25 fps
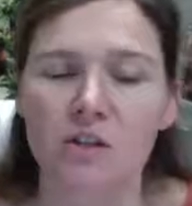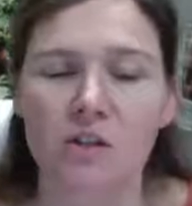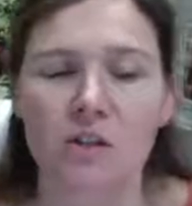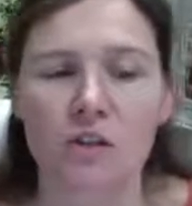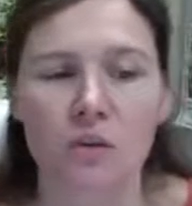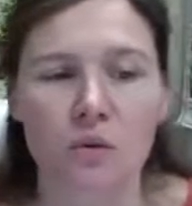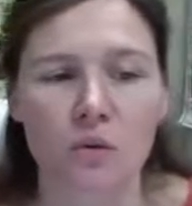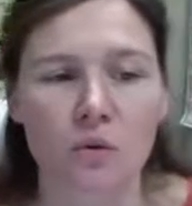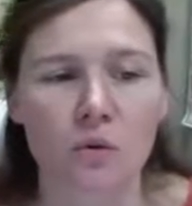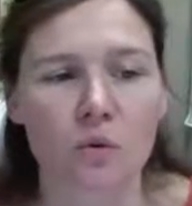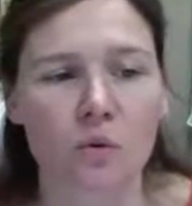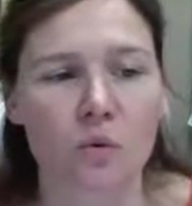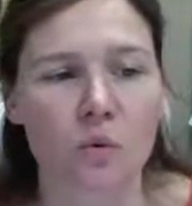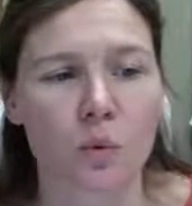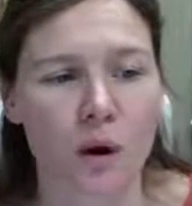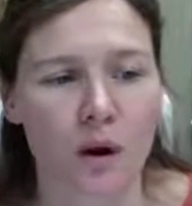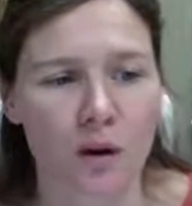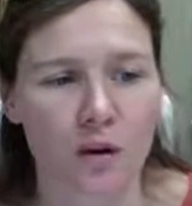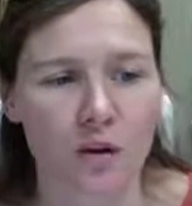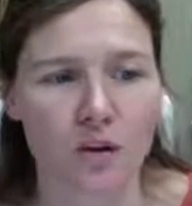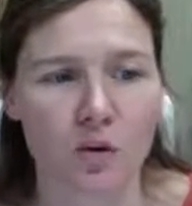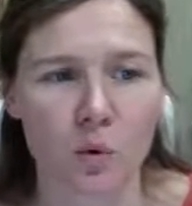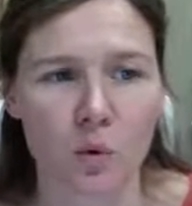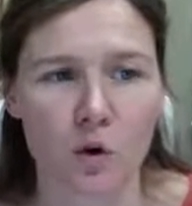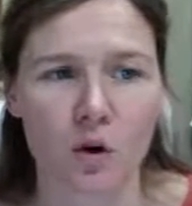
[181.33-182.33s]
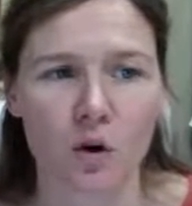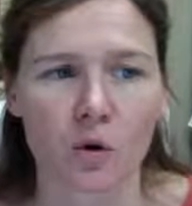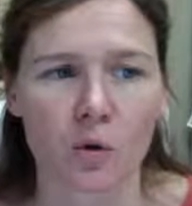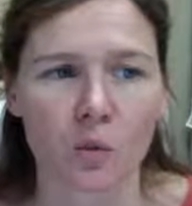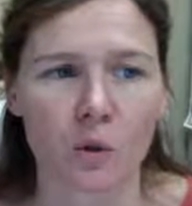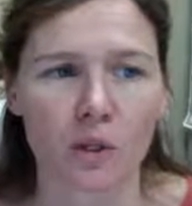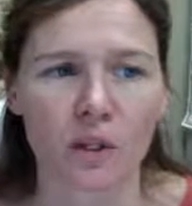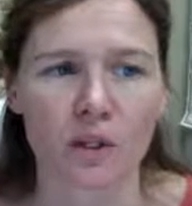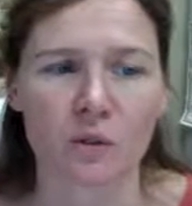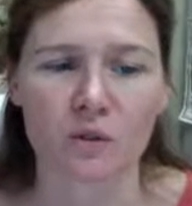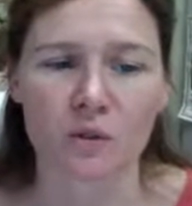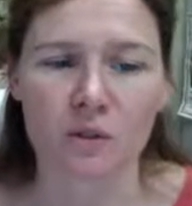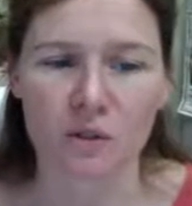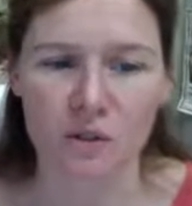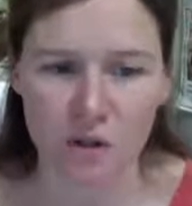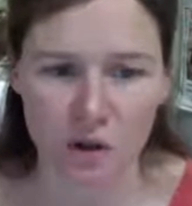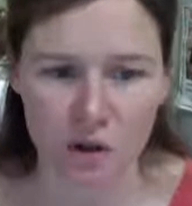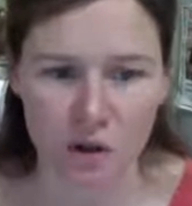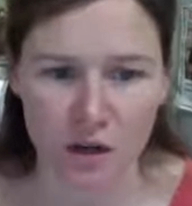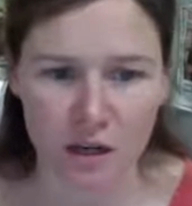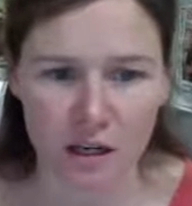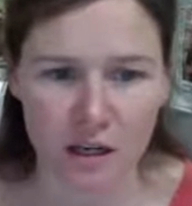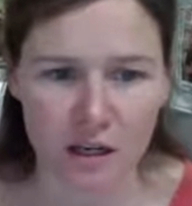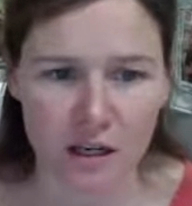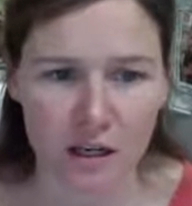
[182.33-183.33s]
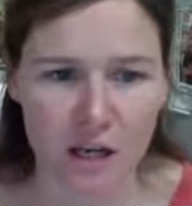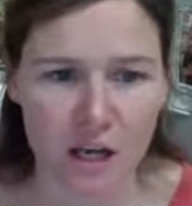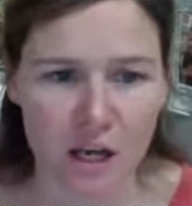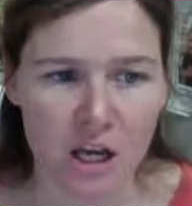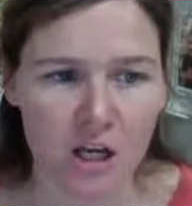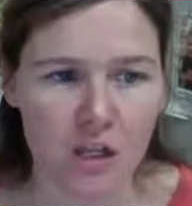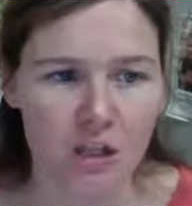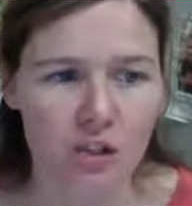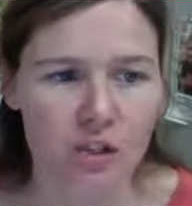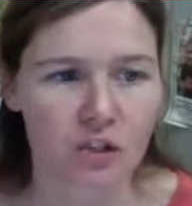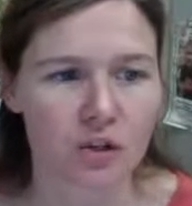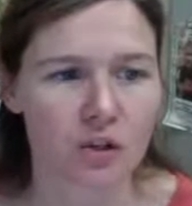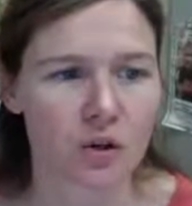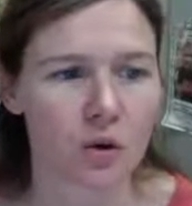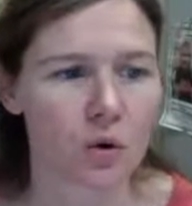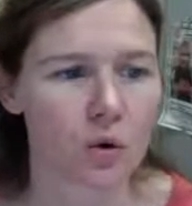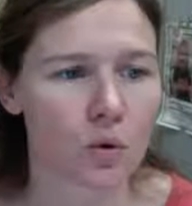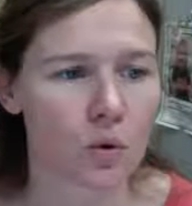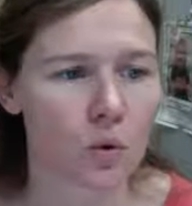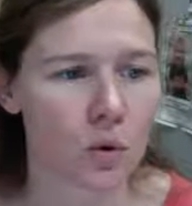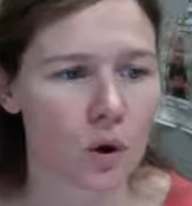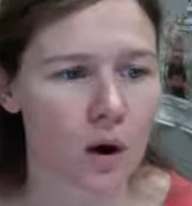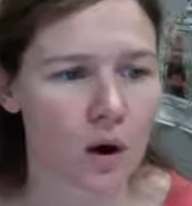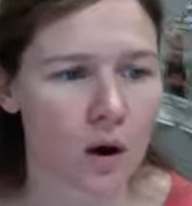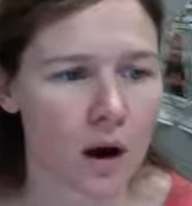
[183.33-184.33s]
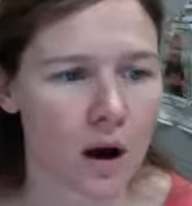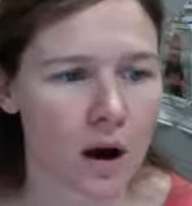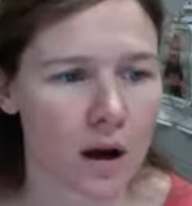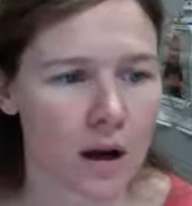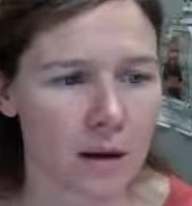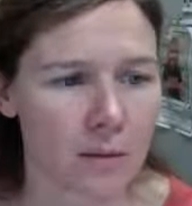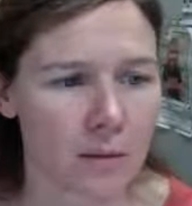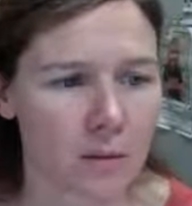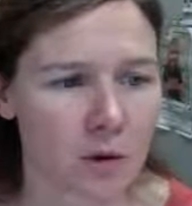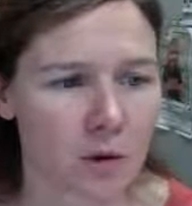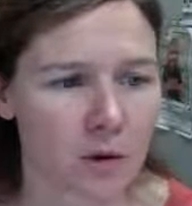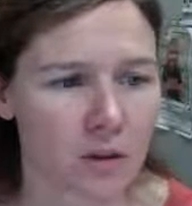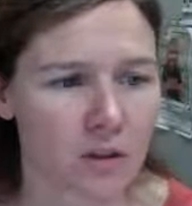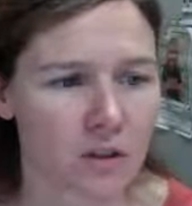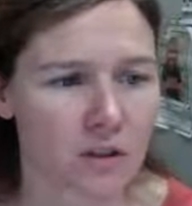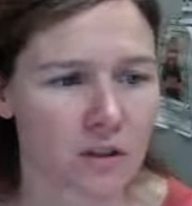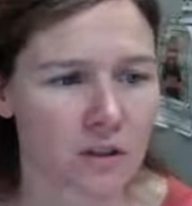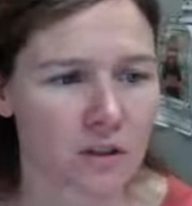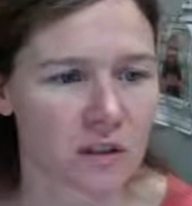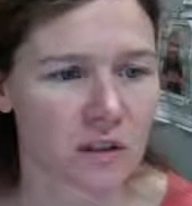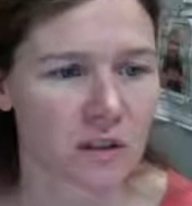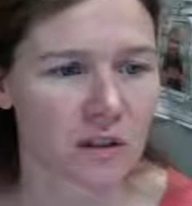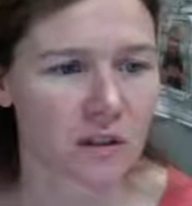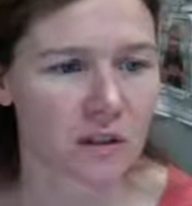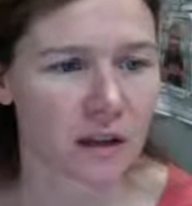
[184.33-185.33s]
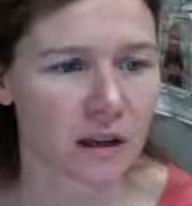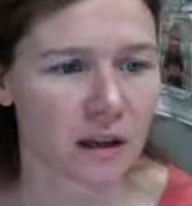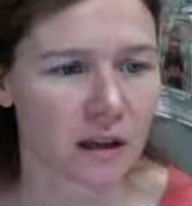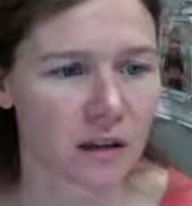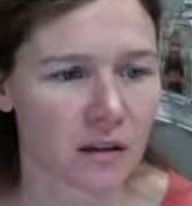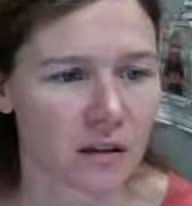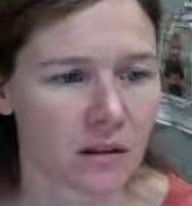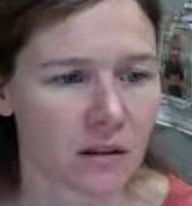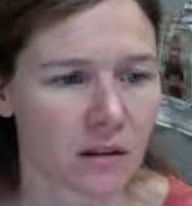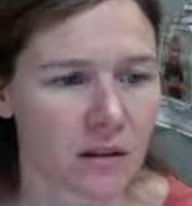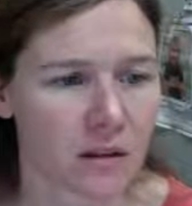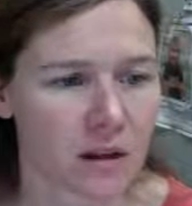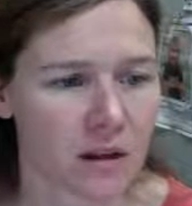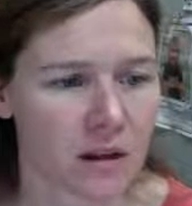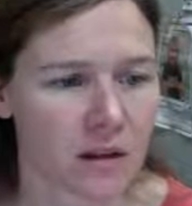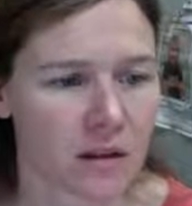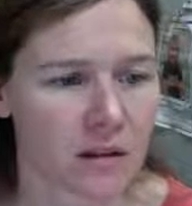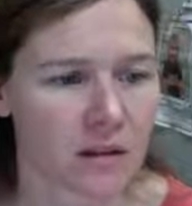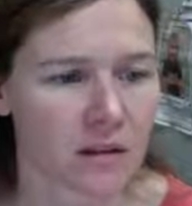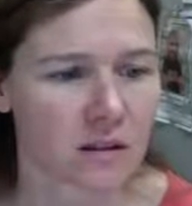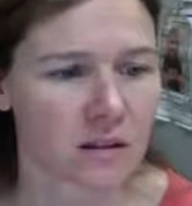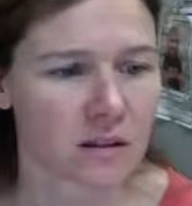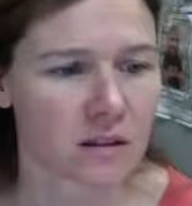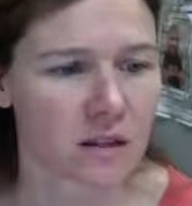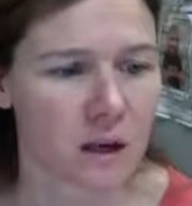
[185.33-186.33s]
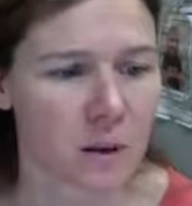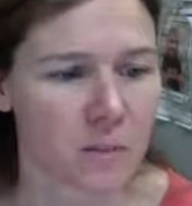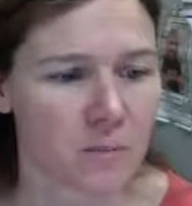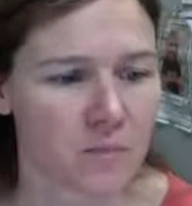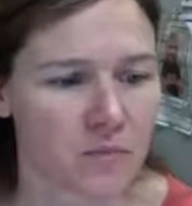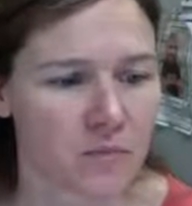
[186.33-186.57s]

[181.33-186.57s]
to where you were when you started. So I'm going to just click these